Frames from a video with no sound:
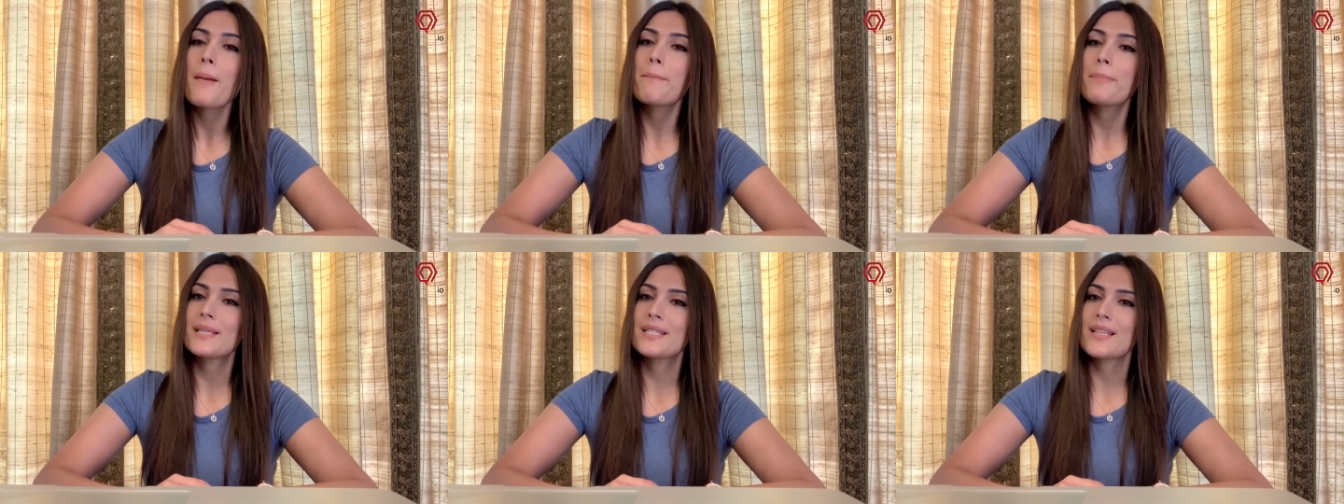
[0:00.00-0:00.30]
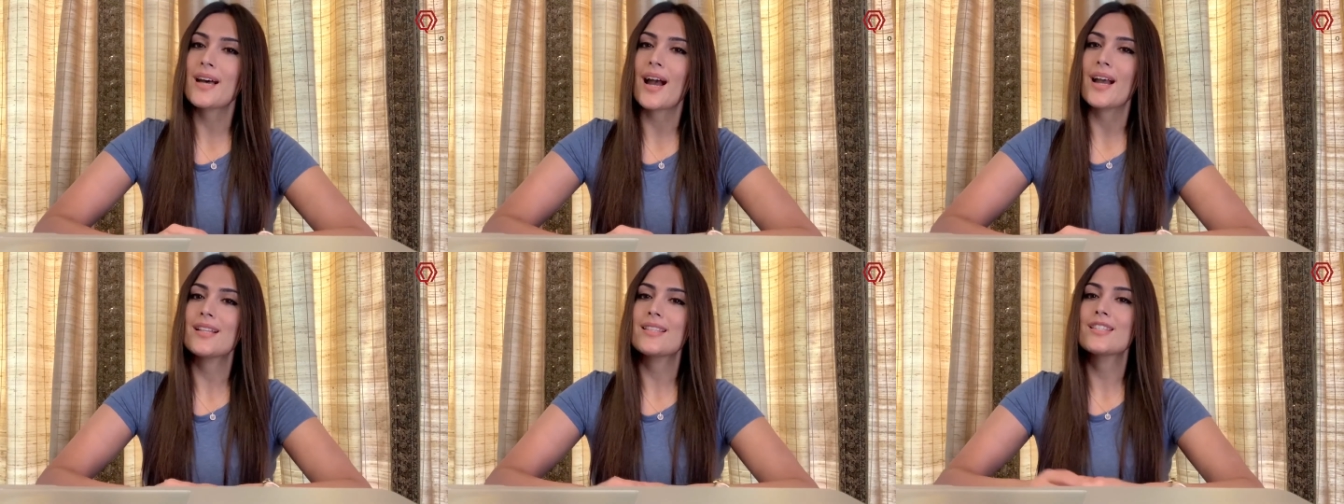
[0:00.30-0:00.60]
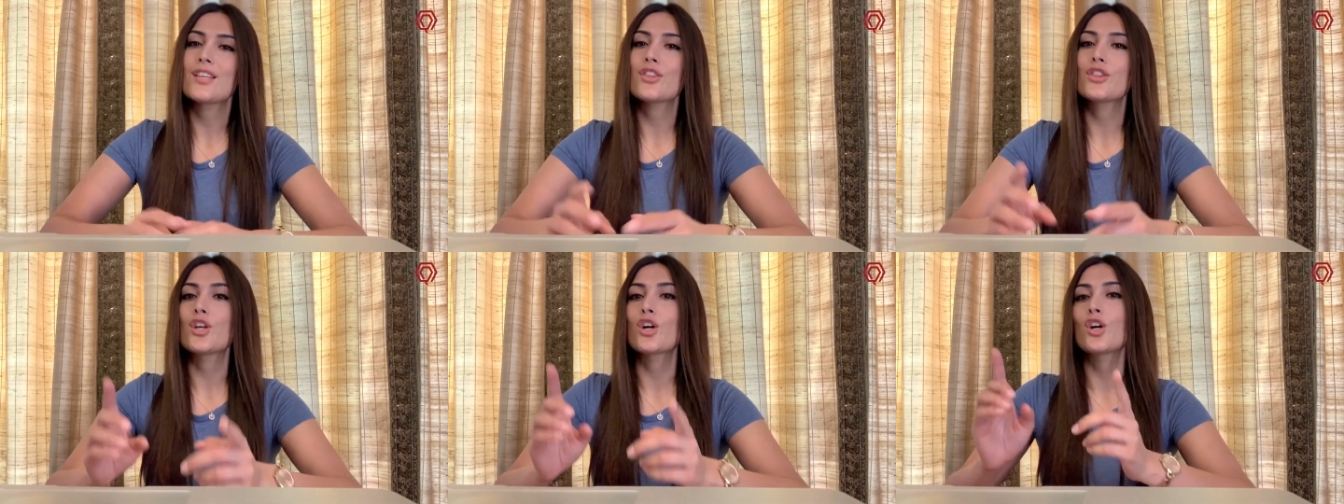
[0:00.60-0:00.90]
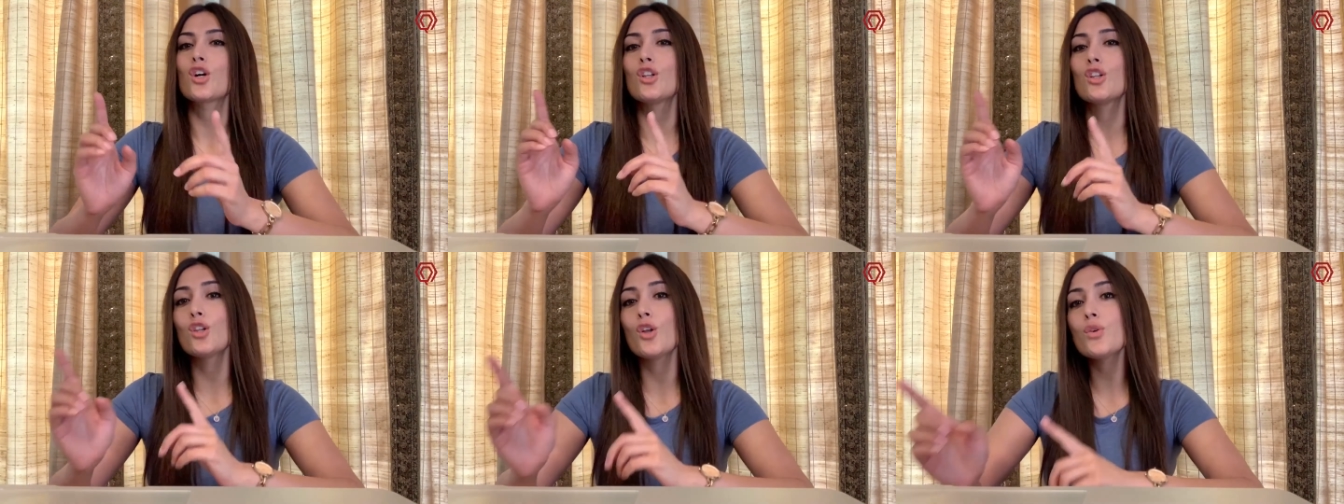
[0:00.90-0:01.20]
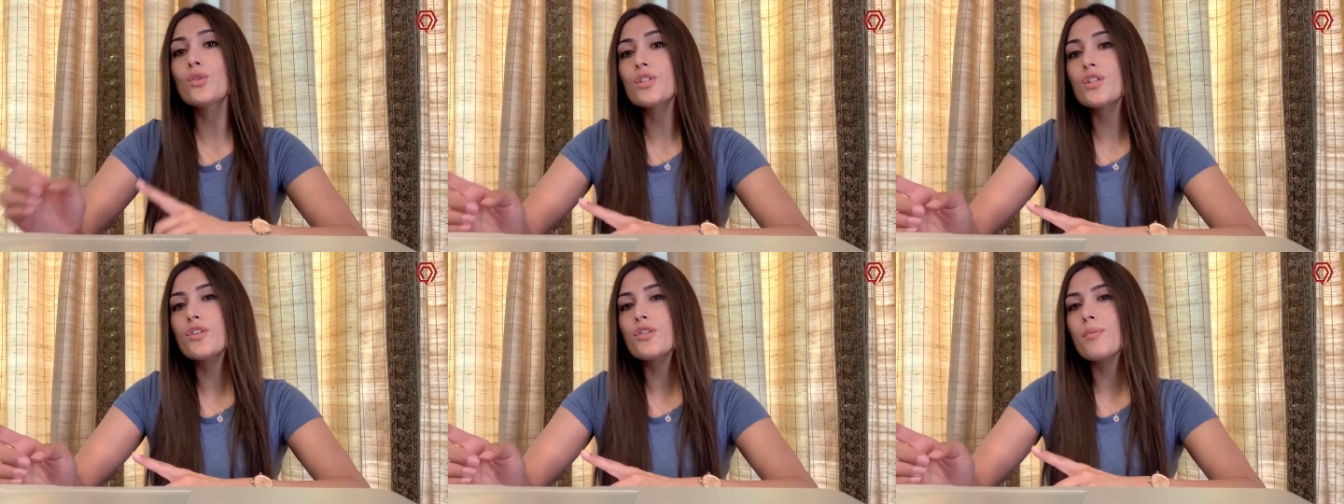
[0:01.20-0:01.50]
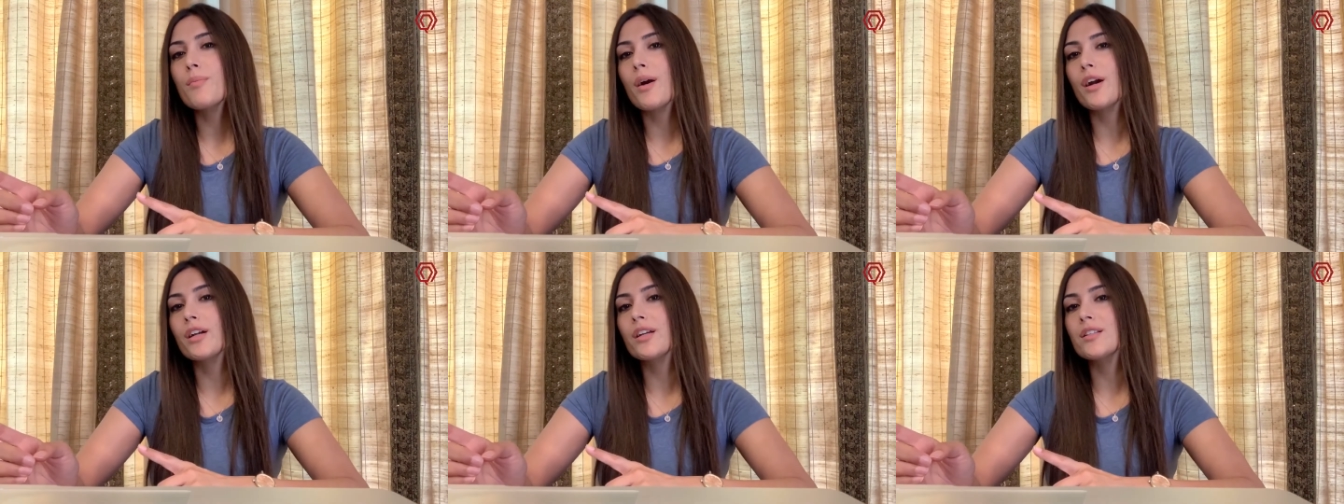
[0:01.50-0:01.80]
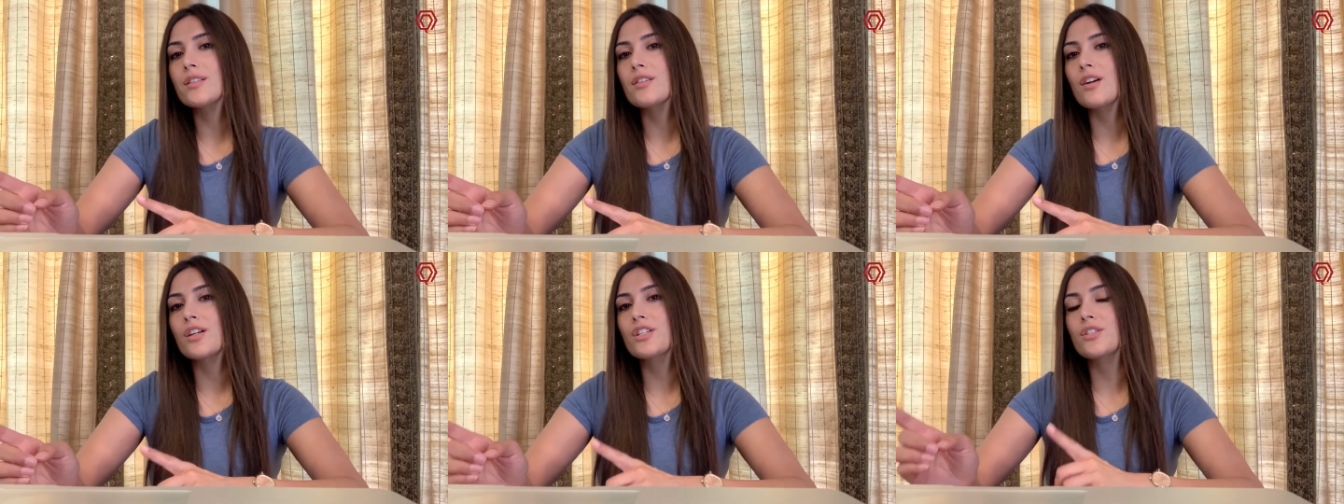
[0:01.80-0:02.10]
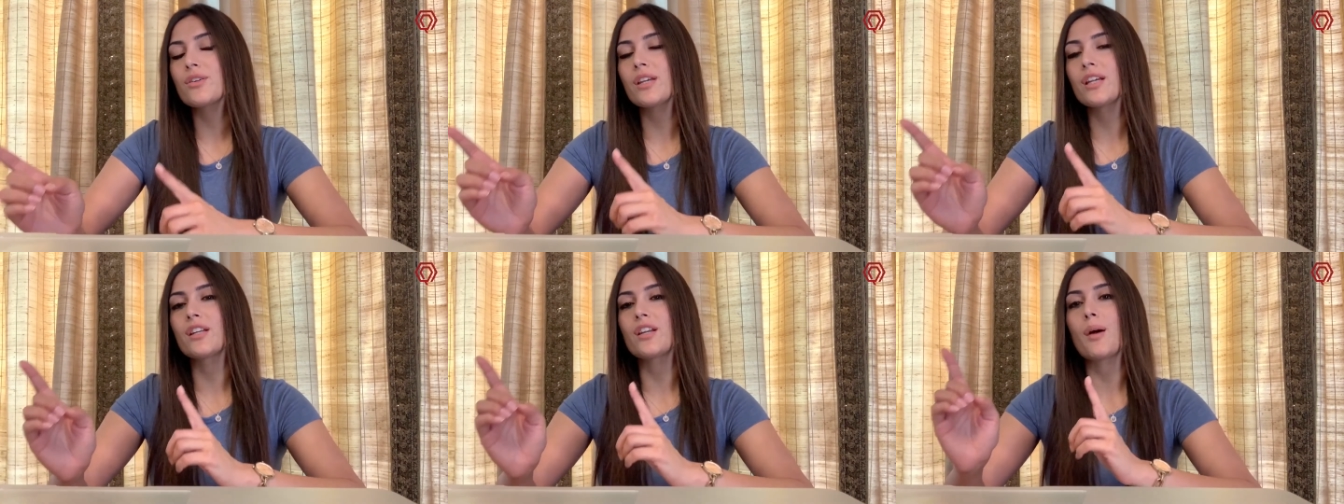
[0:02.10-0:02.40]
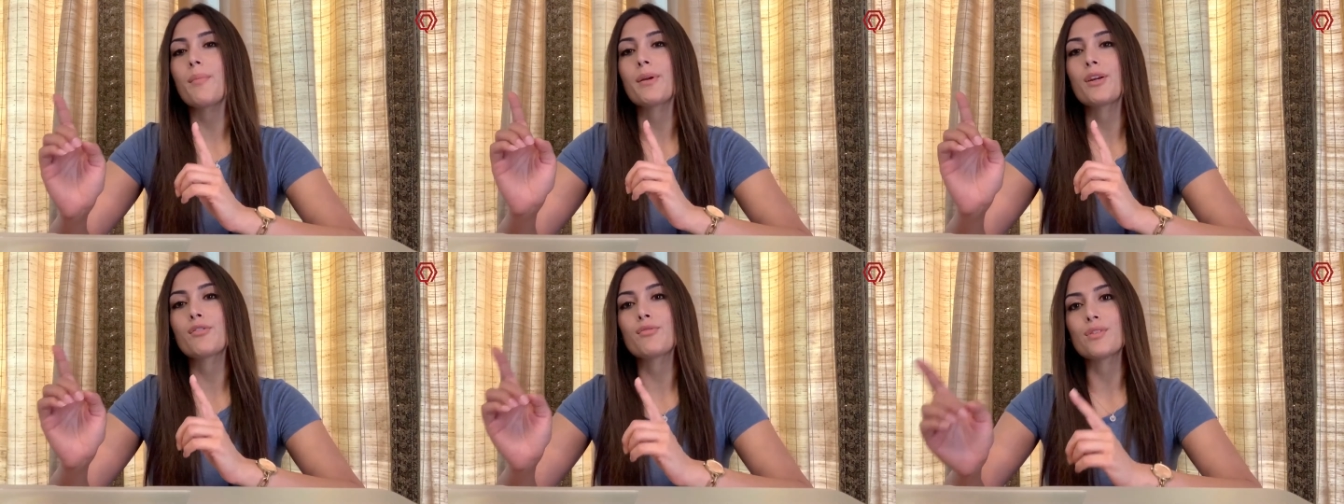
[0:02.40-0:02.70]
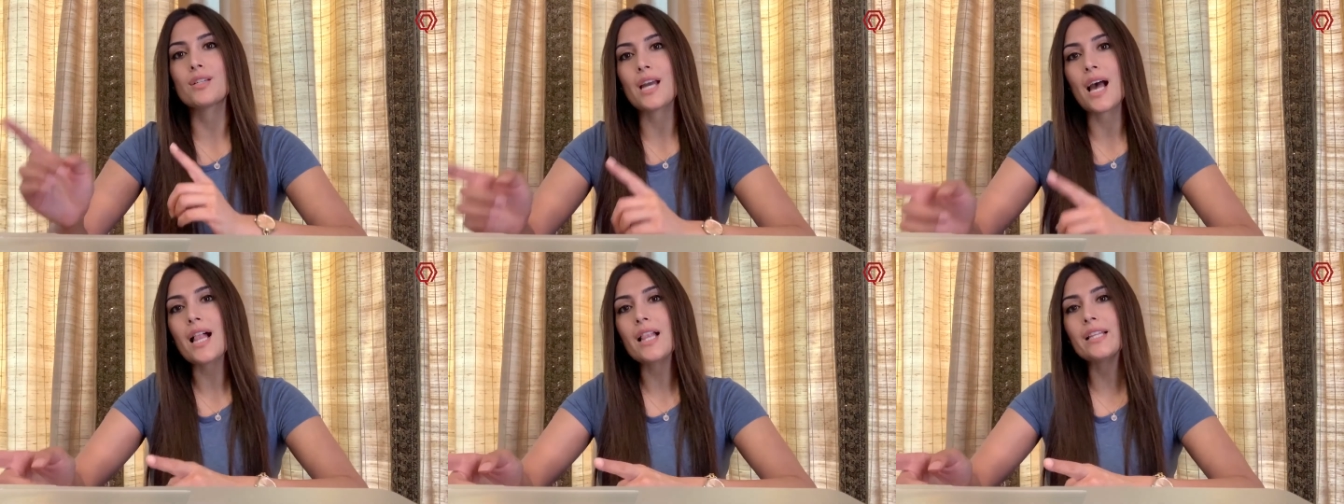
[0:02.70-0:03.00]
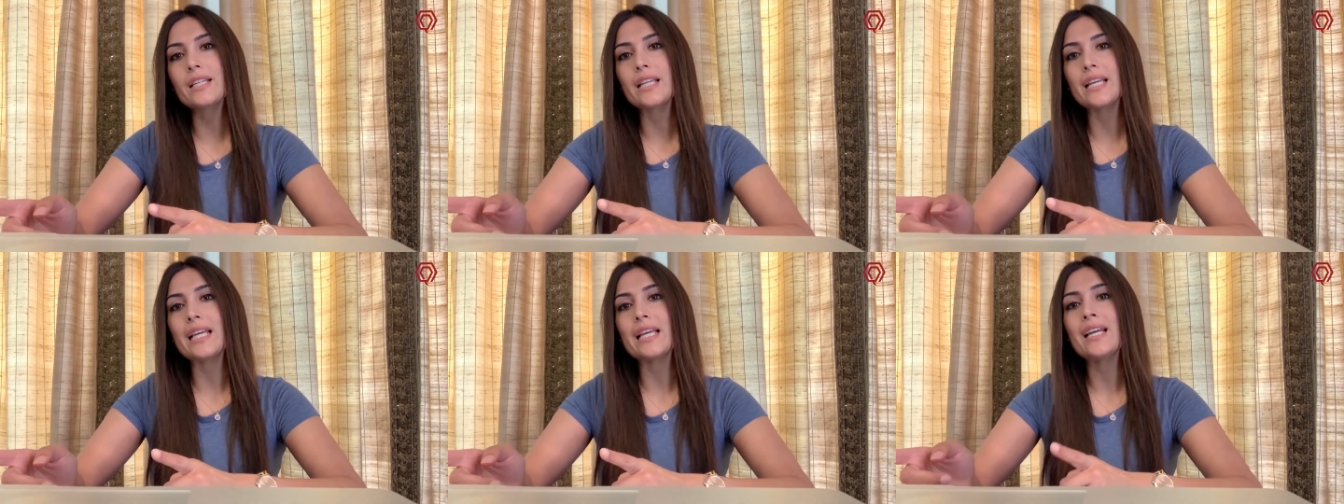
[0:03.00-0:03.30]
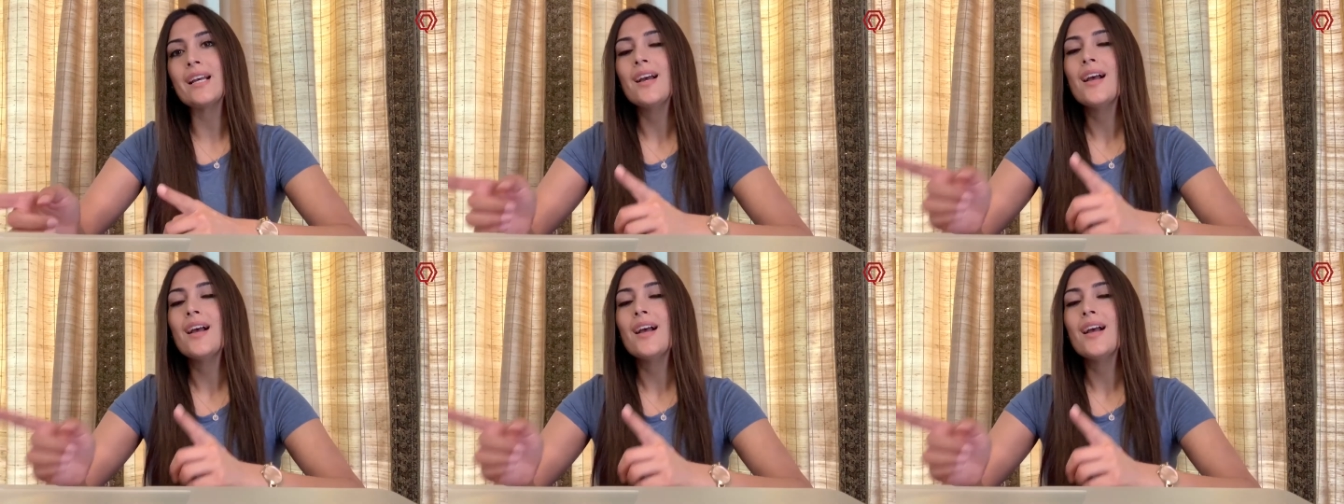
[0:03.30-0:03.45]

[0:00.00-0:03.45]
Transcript: Besides, the closer the markets are to economic reality,